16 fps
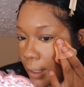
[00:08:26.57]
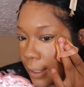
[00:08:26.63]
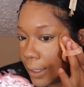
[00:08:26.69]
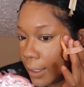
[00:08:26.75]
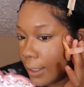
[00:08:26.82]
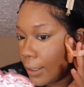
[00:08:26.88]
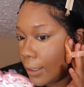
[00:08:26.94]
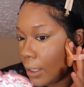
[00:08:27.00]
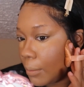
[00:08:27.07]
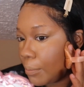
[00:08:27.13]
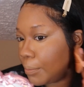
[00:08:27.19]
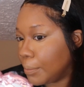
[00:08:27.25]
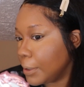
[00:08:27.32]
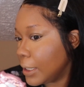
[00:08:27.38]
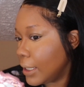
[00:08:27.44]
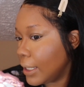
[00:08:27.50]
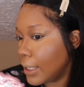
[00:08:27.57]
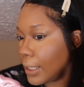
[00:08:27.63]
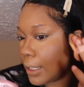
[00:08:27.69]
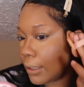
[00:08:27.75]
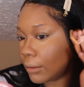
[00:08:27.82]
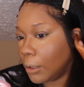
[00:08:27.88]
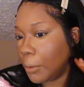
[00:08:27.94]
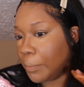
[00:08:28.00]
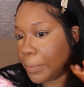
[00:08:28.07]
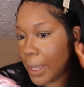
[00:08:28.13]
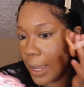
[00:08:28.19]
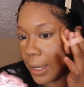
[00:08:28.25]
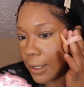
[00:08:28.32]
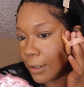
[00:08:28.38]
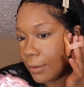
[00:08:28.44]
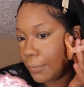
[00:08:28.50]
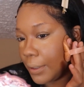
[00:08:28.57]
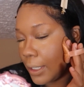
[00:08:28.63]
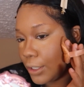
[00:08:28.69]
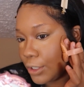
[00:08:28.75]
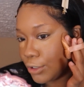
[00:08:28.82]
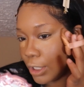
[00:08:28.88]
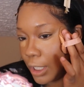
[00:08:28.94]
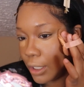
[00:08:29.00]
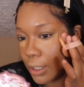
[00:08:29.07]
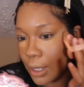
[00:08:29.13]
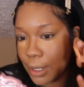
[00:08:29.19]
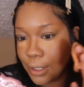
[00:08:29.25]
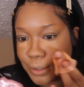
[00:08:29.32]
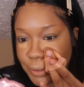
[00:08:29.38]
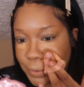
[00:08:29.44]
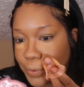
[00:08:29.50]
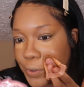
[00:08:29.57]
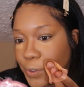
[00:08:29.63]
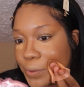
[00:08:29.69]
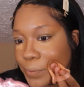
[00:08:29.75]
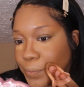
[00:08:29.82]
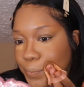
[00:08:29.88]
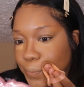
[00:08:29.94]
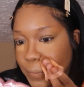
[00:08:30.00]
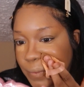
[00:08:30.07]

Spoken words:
And like blend out the back of that cheek contour.